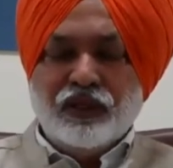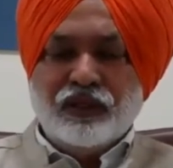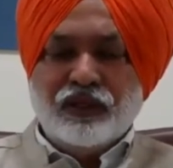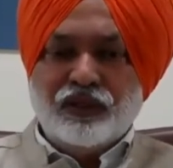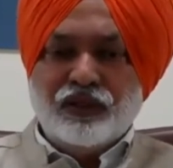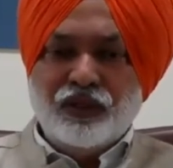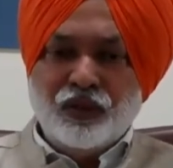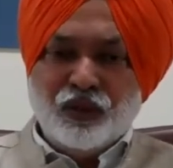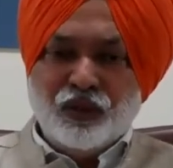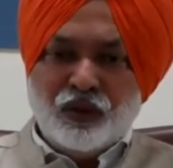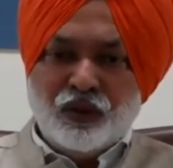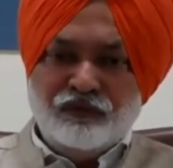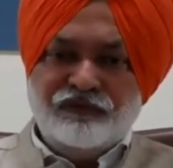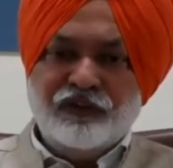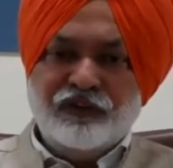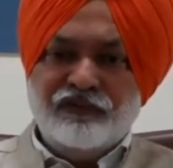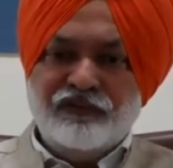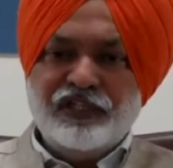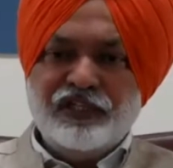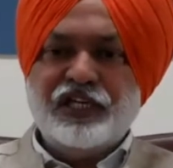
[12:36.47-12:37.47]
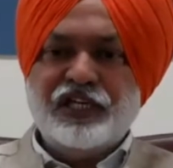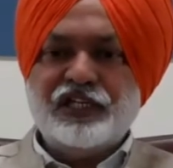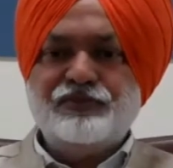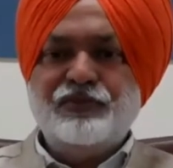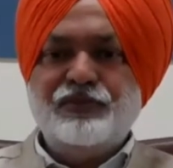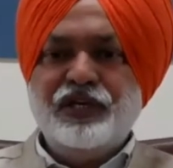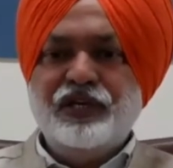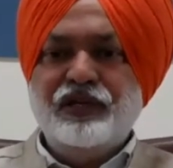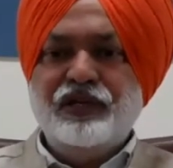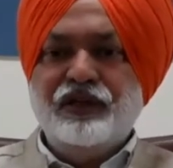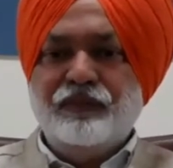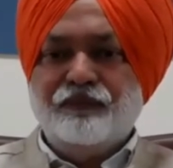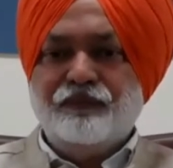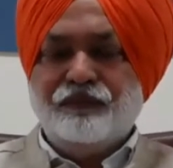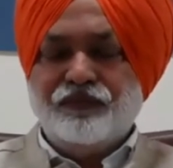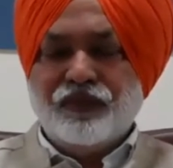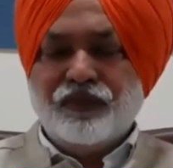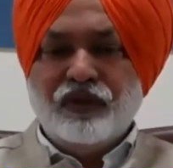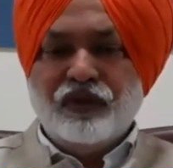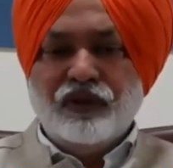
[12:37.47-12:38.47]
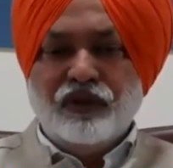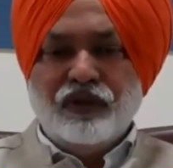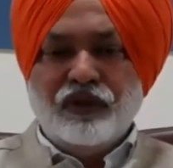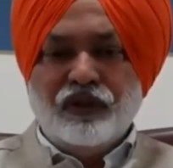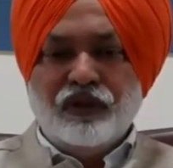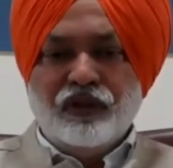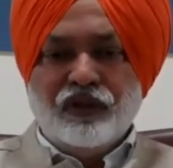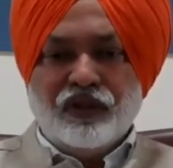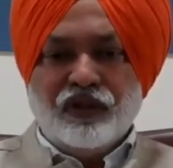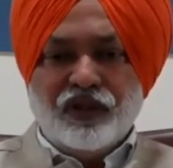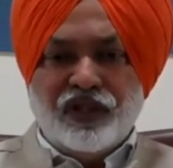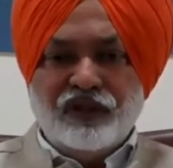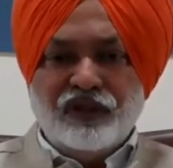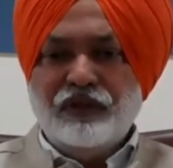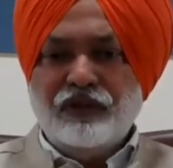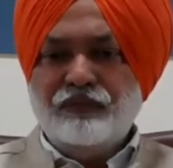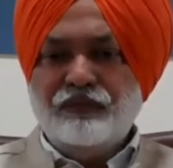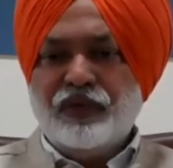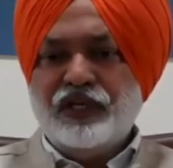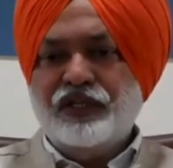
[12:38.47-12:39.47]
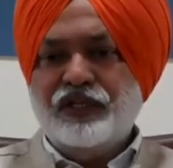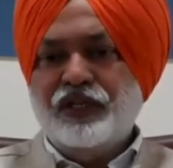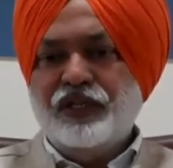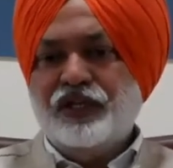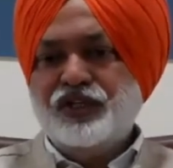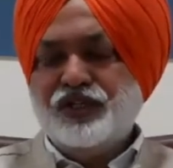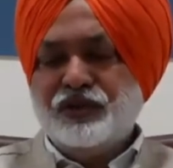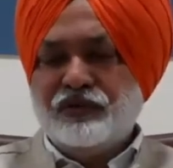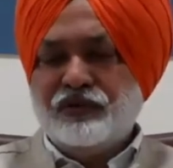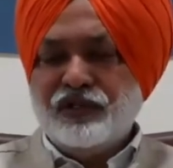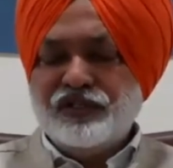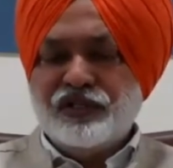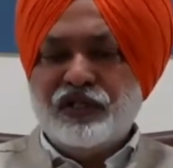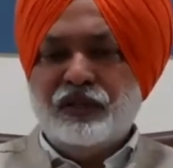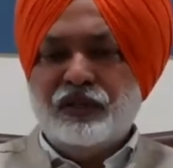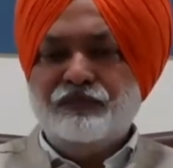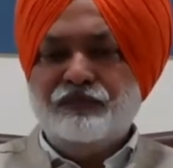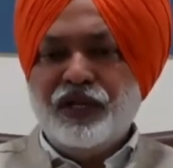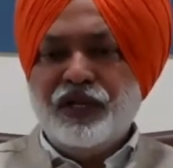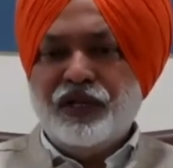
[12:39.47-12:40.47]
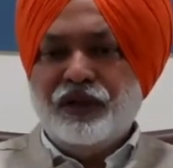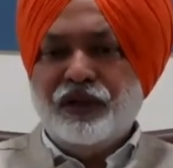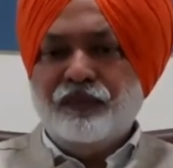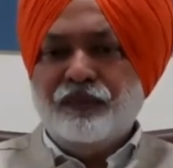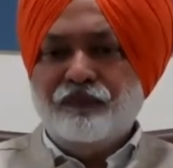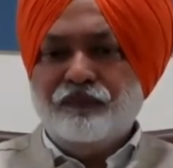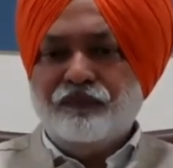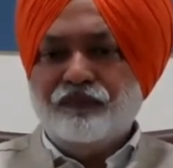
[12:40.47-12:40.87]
the offer which has been given by the insurance company